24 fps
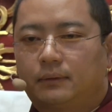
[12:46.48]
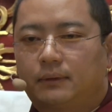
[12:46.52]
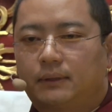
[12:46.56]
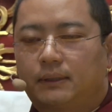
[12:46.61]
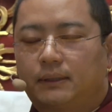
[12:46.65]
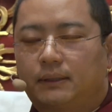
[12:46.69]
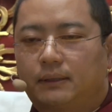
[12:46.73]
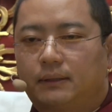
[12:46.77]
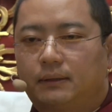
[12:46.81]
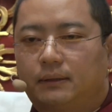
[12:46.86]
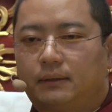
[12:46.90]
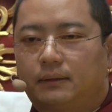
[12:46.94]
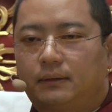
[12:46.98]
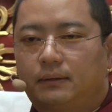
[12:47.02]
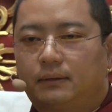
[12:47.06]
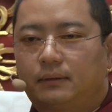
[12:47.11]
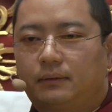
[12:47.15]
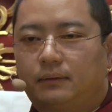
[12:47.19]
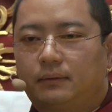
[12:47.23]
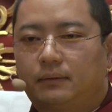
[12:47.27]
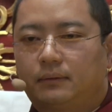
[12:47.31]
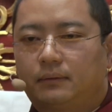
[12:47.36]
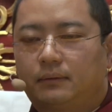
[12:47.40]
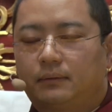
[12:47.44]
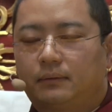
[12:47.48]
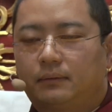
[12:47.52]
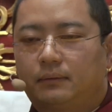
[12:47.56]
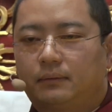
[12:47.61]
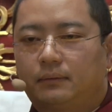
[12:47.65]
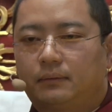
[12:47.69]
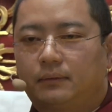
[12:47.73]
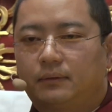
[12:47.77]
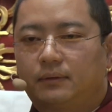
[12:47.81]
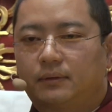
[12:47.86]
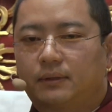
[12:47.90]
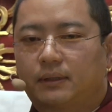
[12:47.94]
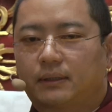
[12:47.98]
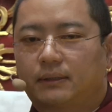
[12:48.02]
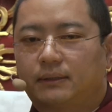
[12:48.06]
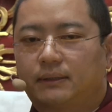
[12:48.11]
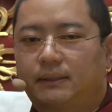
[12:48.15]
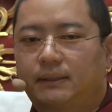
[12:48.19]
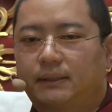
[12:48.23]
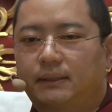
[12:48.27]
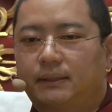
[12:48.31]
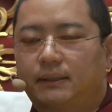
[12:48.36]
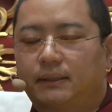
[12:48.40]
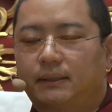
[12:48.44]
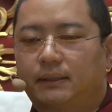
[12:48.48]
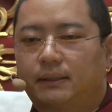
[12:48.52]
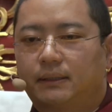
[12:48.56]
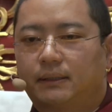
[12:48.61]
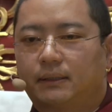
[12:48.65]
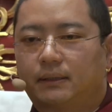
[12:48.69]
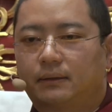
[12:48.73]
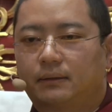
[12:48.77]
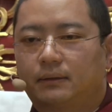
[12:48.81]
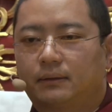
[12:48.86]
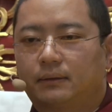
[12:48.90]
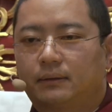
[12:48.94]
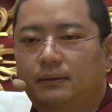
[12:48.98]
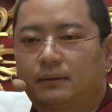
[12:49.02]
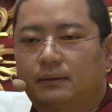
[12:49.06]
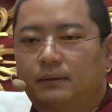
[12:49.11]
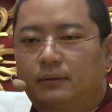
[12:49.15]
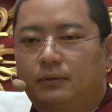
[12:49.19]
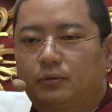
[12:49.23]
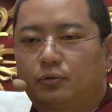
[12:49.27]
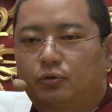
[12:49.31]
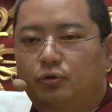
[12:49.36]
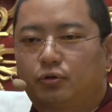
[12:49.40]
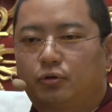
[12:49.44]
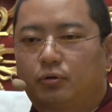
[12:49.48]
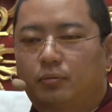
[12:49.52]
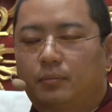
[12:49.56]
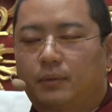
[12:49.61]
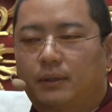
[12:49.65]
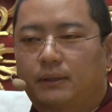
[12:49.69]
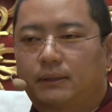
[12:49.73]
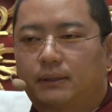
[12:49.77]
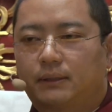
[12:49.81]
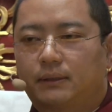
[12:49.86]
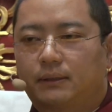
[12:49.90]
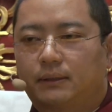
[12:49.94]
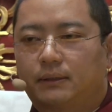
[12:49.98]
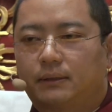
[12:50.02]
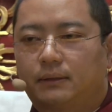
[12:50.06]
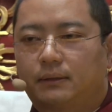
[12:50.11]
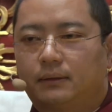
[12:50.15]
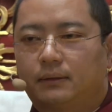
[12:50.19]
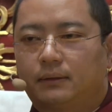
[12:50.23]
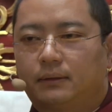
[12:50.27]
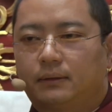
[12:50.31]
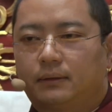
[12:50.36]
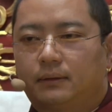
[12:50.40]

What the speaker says: tene sanji yinayang, Toma tene